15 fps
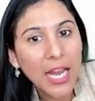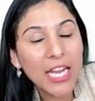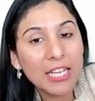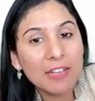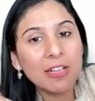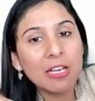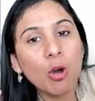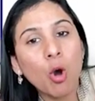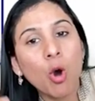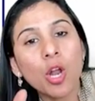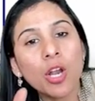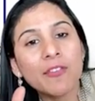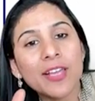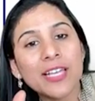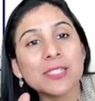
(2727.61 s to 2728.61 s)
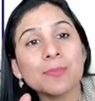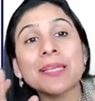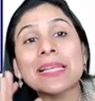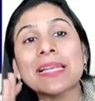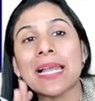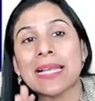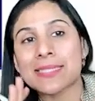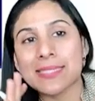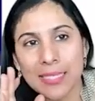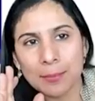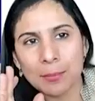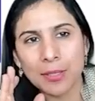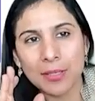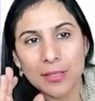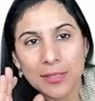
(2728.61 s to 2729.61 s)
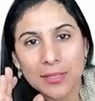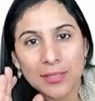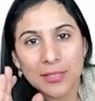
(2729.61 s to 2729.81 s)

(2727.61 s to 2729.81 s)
it will always be less stable.